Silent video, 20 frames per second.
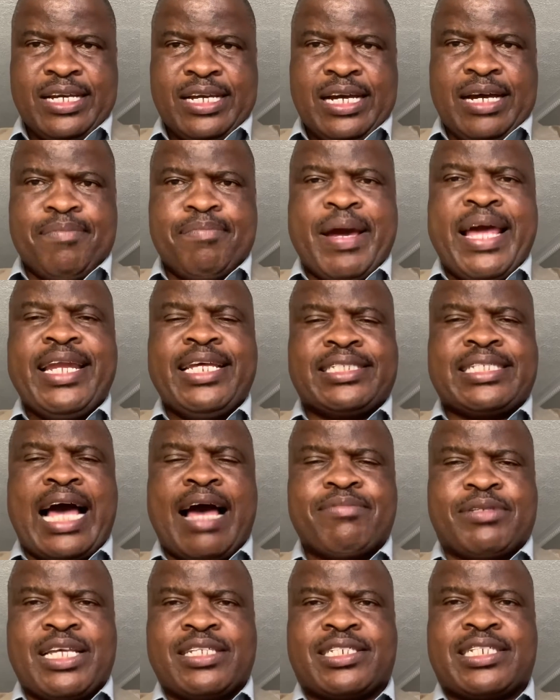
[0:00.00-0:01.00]
many
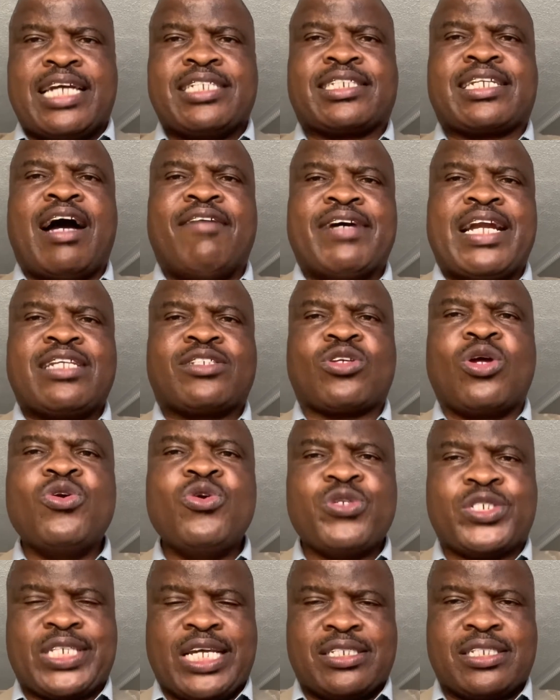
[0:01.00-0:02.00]
times as church governance
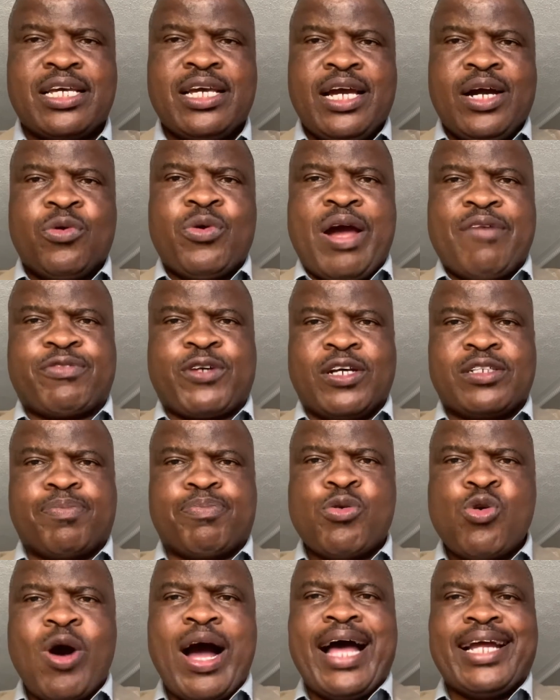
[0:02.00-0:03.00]
solutions, we have got
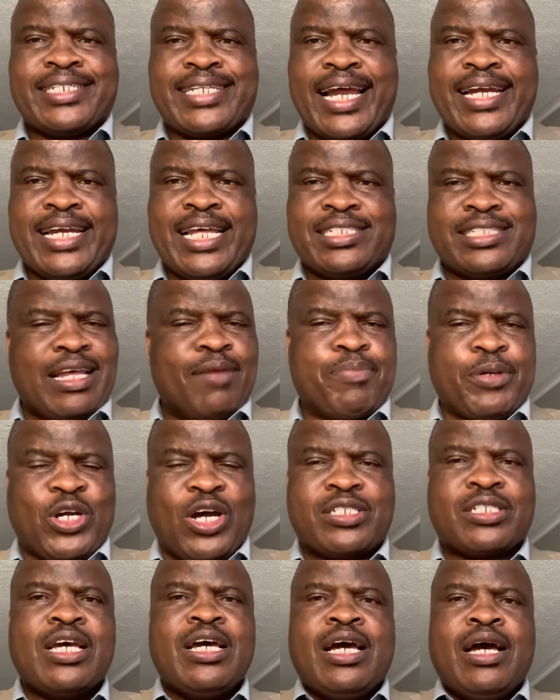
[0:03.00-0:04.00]
poor attendance, and
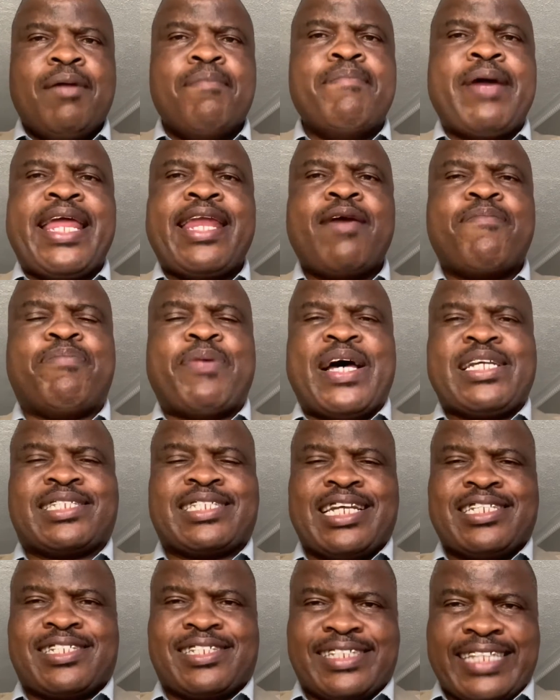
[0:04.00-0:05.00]
because many
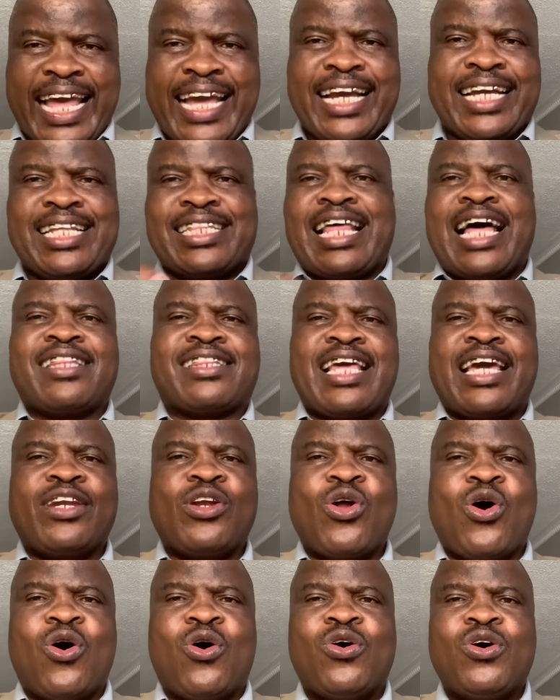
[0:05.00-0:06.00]
pastors think that they
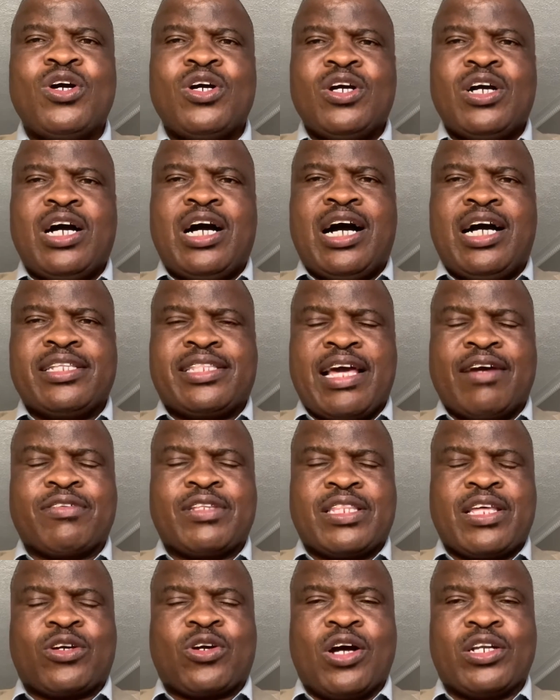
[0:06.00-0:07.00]
know they
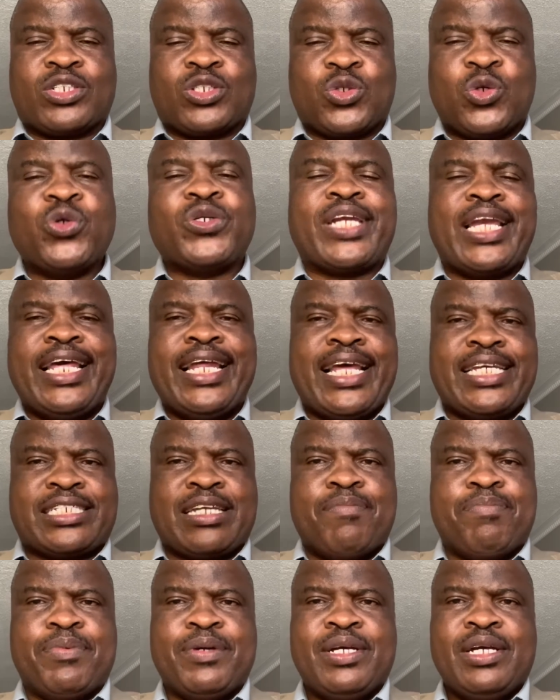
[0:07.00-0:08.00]
got good
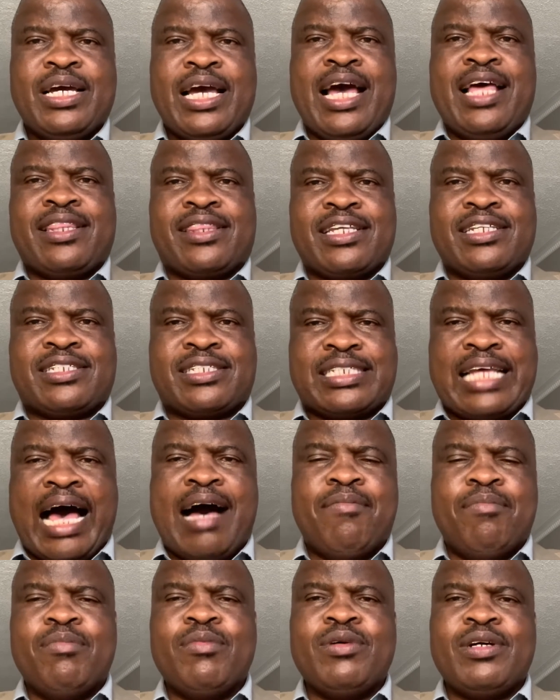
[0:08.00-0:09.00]
leadership, and
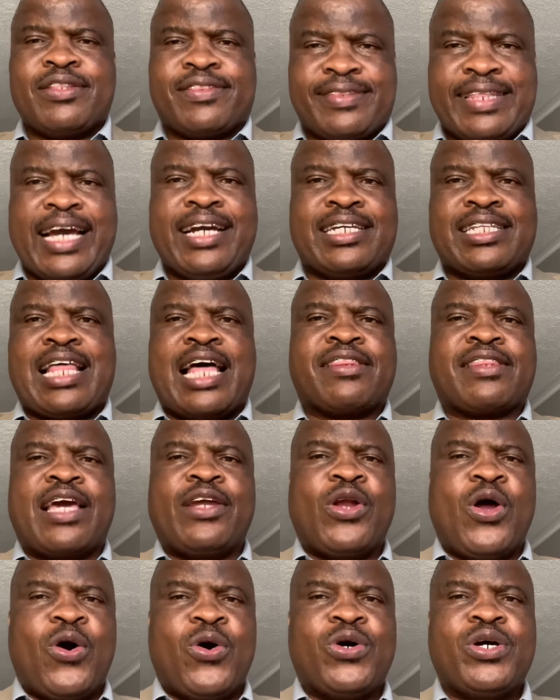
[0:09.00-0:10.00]
some think that they
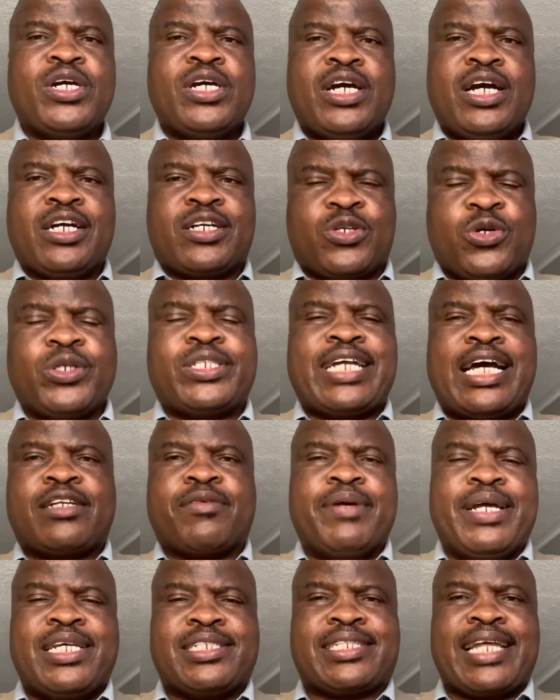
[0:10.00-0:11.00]
know a good
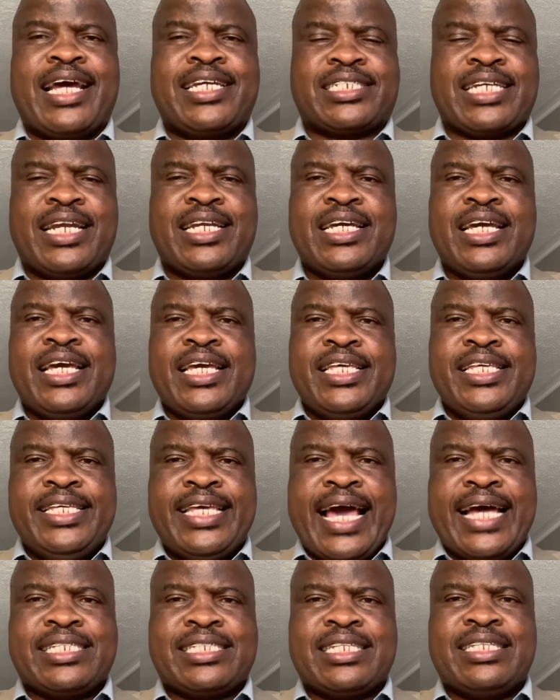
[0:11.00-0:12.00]
administration,
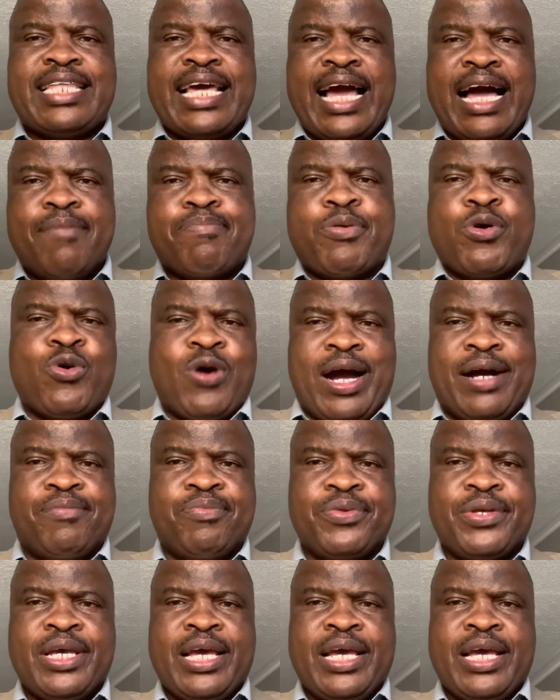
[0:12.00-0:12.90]
yet they are poor.